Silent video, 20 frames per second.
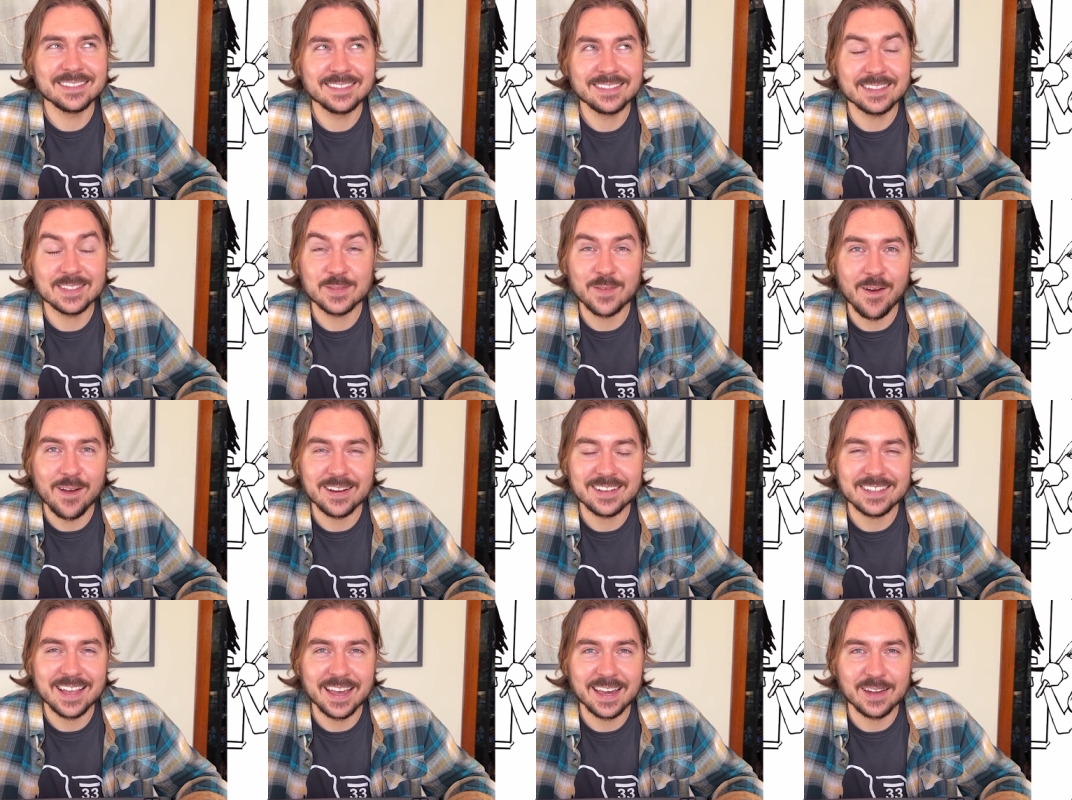as far
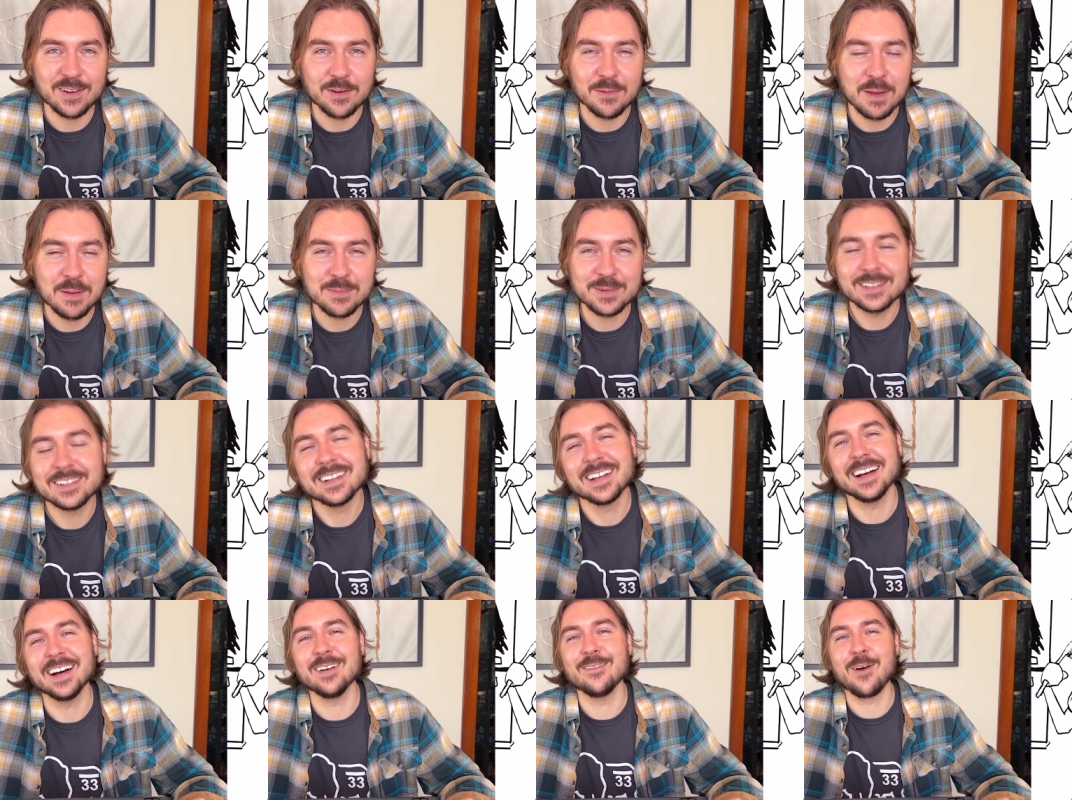as I can remember,
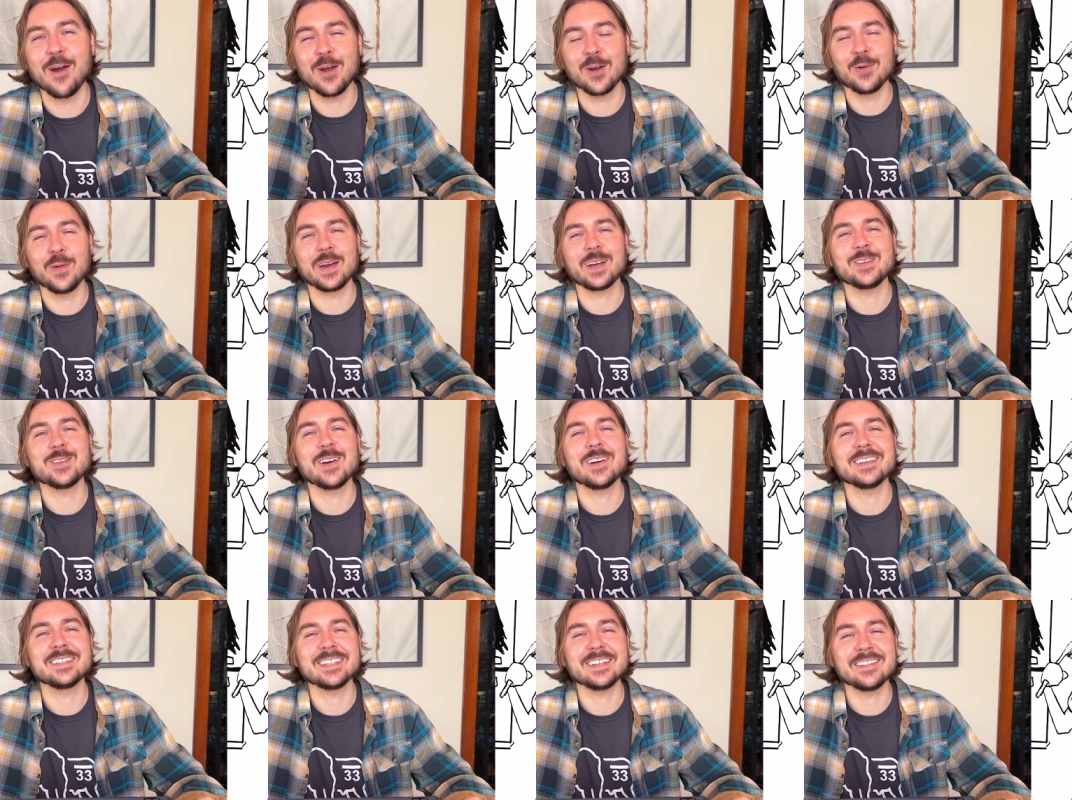of our Quick
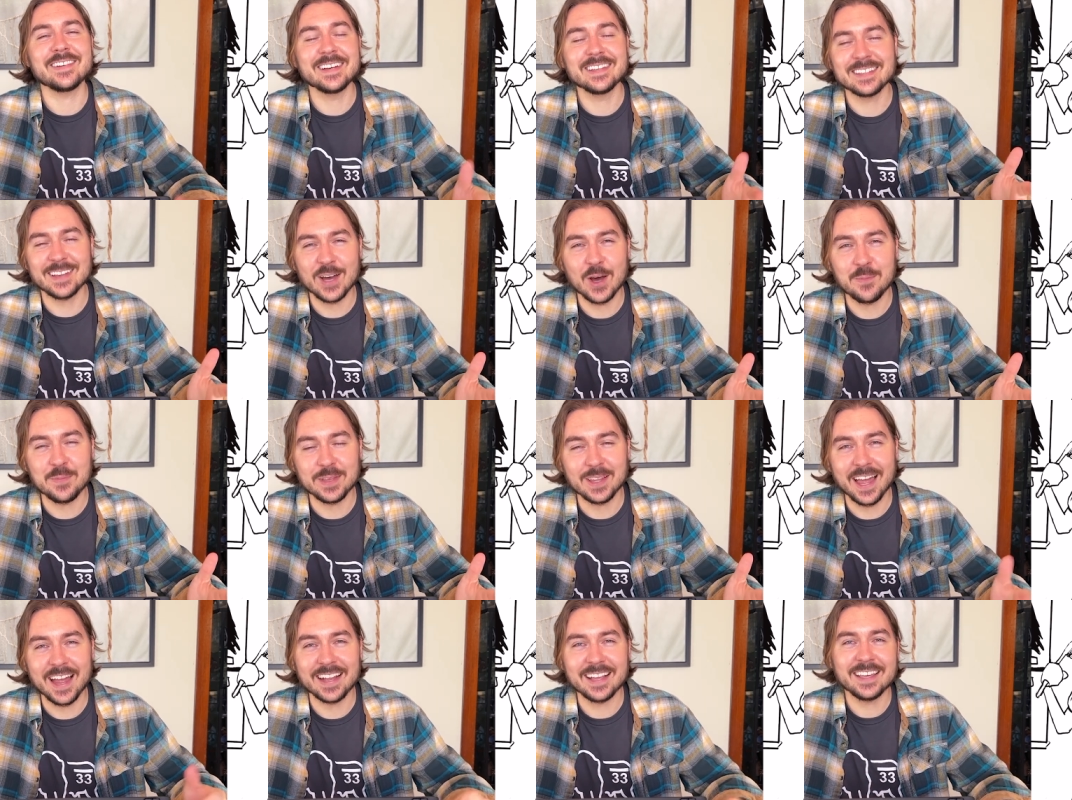Draw series. I hope you
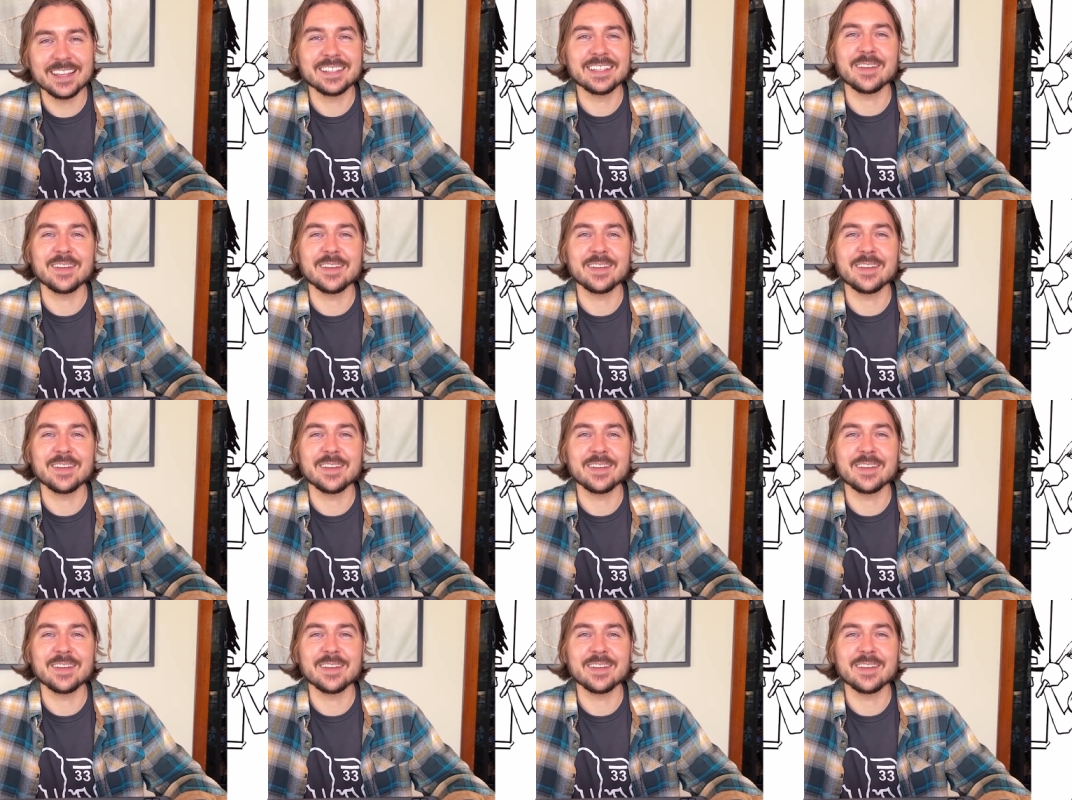liked it.